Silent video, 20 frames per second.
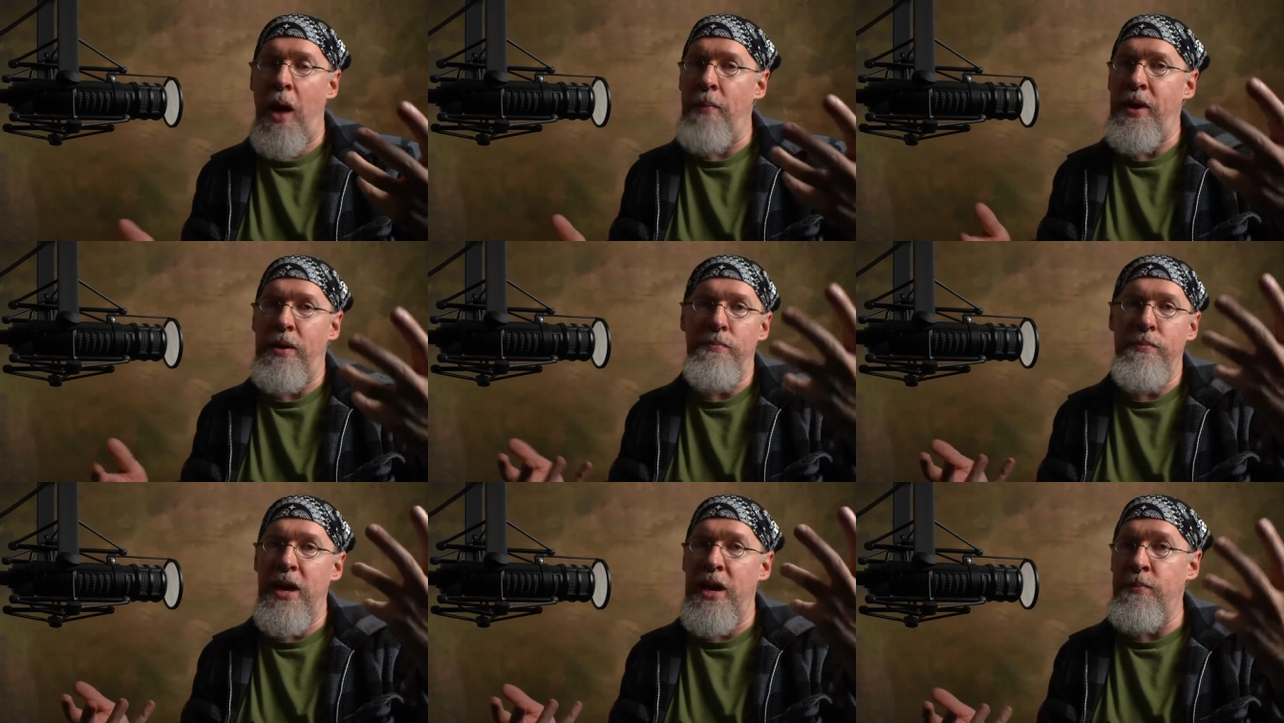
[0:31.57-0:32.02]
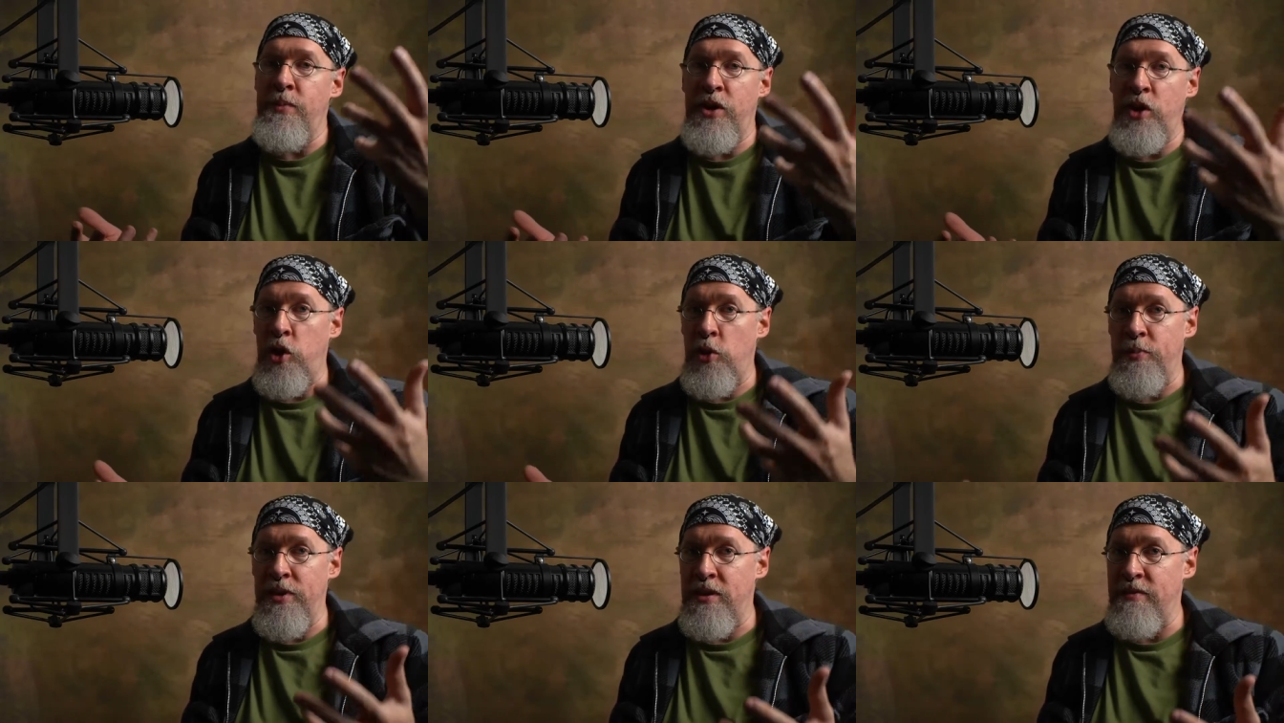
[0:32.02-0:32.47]
I mean, maybe
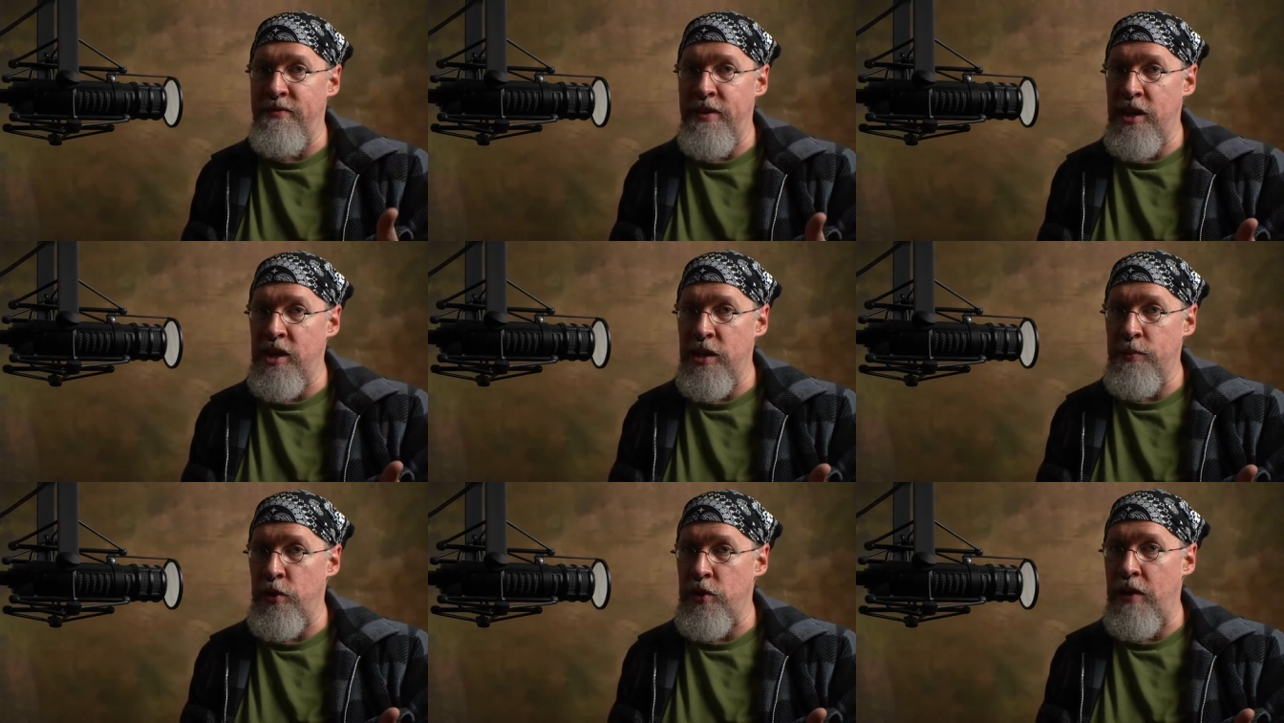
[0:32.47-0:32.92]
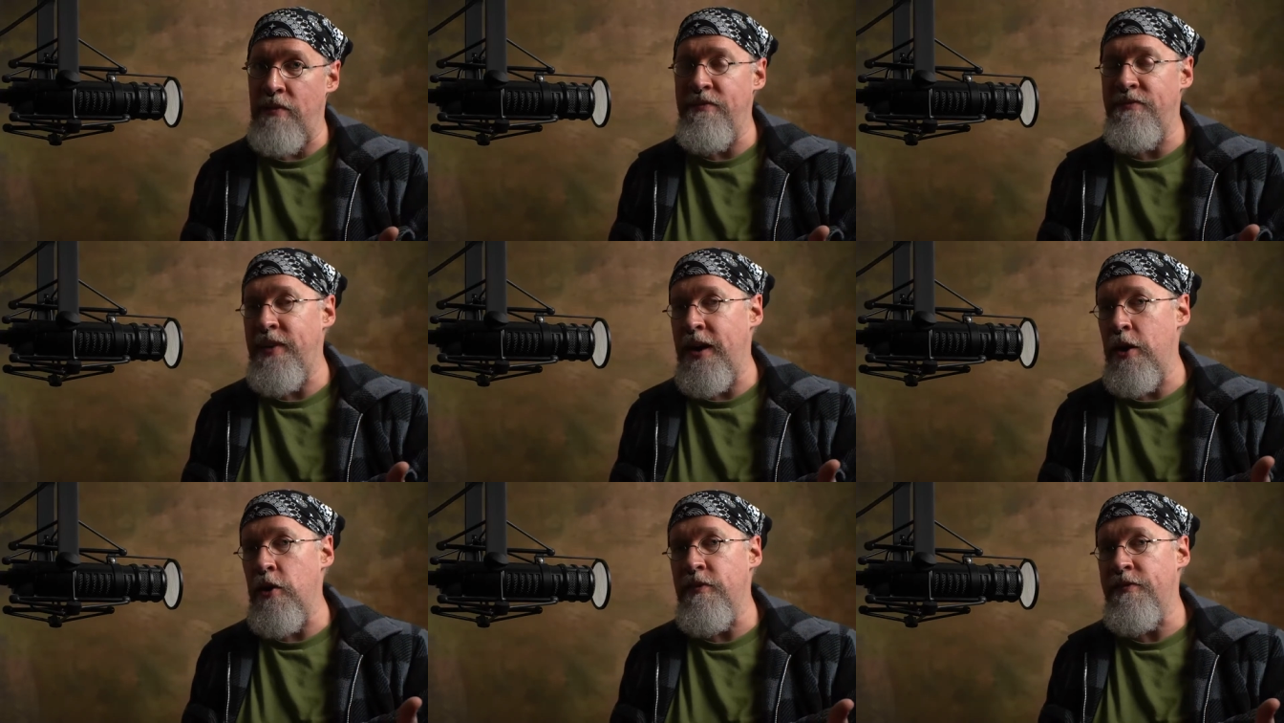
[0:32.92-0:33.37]
it'll be available on
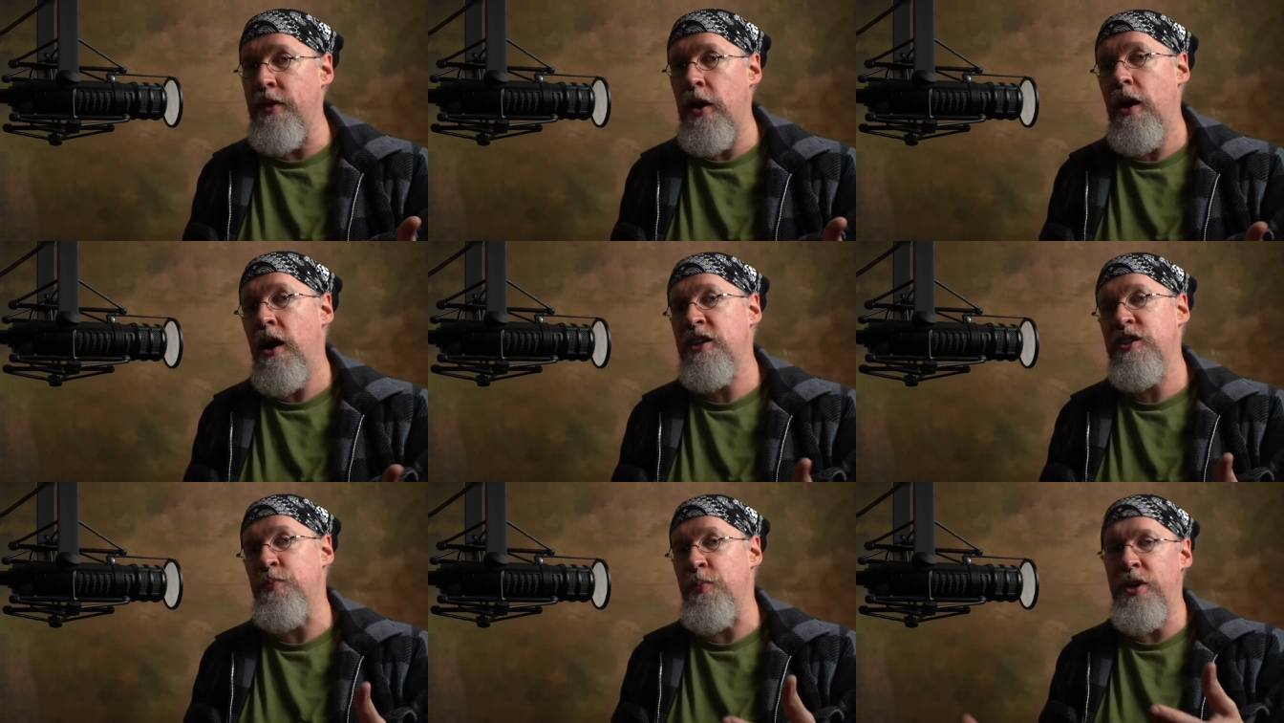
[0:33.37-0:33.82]
Firefox,